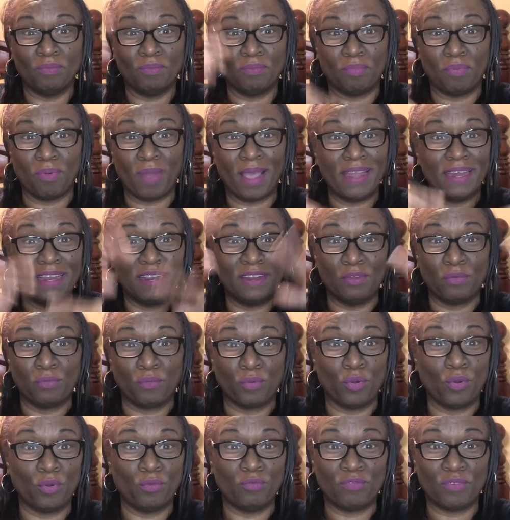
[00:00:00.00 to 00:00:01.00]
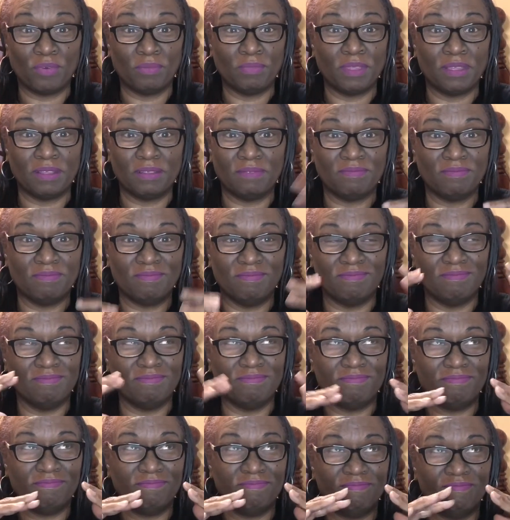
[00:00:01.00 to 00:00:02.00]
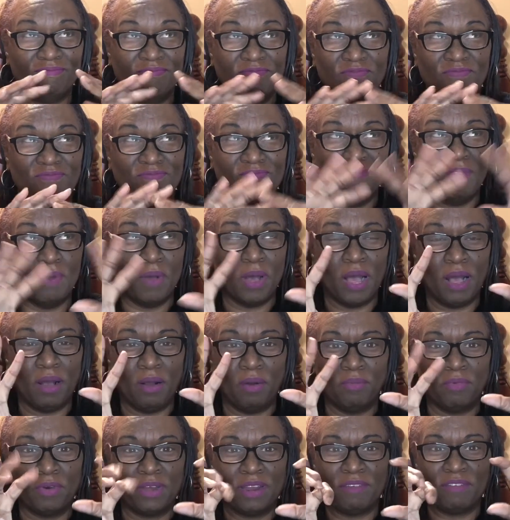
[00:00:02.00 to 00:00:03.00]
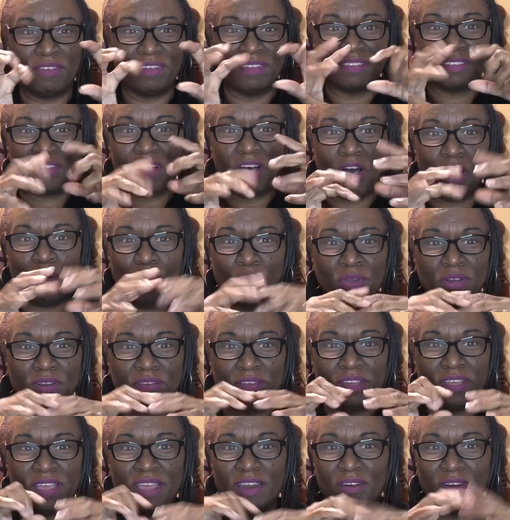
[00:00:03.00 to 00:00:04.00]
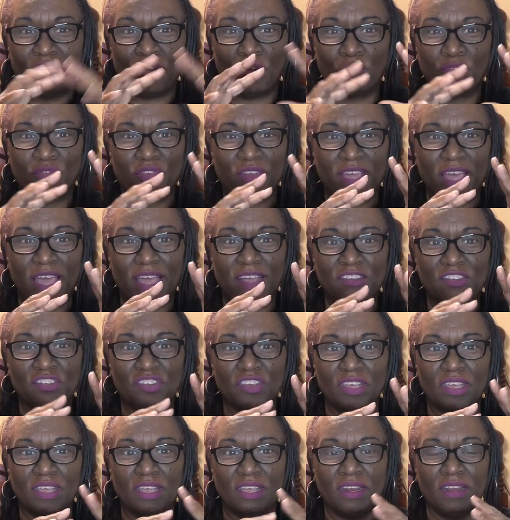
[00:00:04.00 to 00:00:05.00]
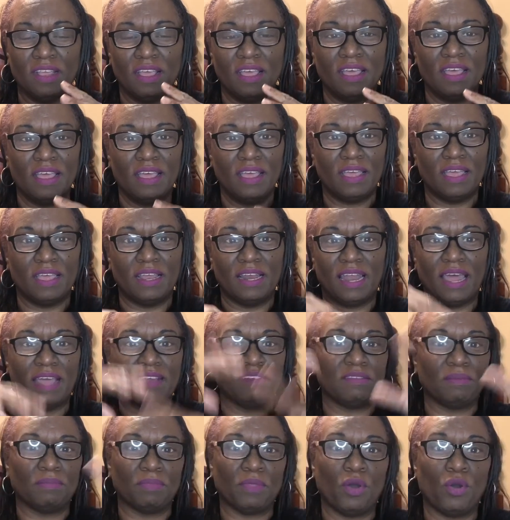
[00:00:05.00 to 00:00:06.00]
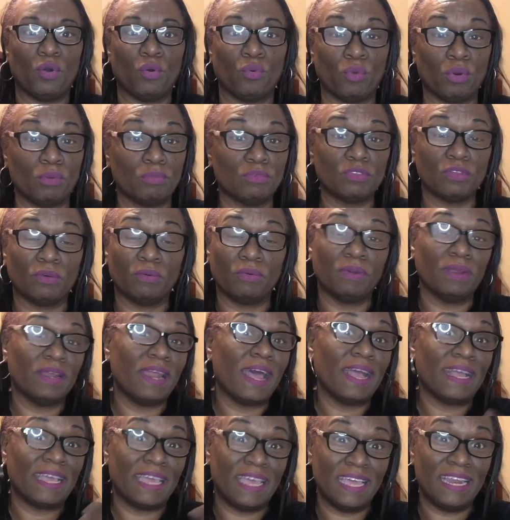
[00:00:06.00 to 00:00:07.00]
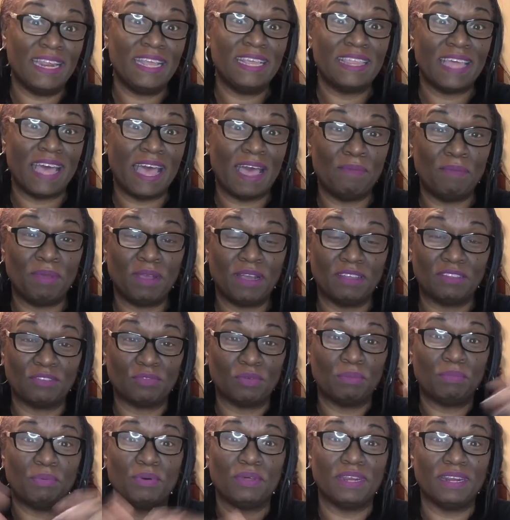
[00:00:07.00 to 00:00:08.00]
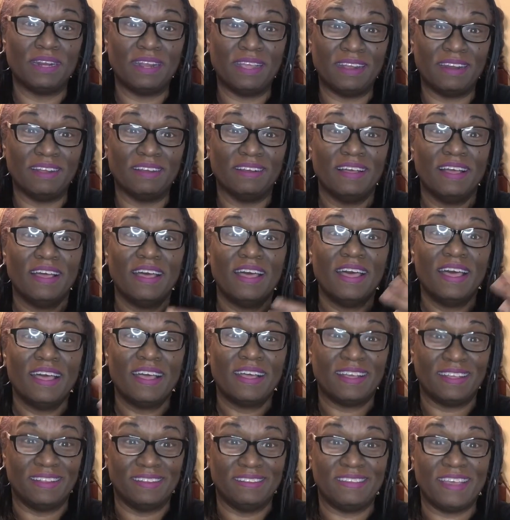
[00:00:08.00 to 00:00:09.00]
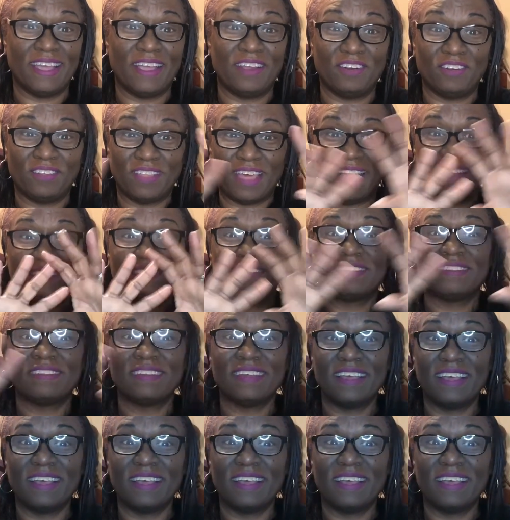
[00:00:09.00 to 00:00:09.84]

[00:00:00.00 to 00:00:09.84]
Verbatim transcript: brightening the room from the um, whatever it's called when you get a notification it lights up the whole room so we're not getting that because we put it in a container that's